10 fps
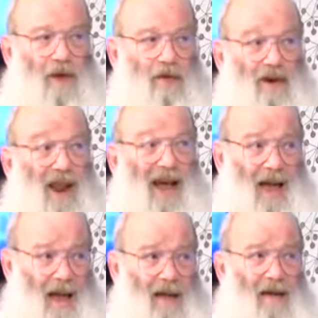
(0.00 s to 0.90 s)
mother
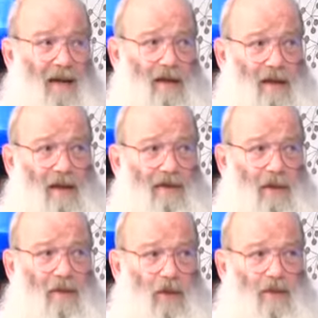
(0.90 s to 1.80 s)
dying, yes.
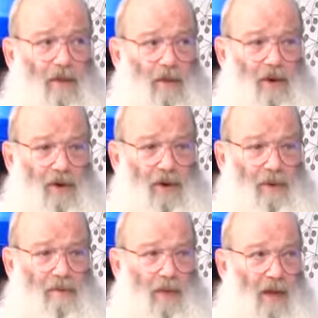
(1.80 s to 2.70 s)
giving birth to Benjamin.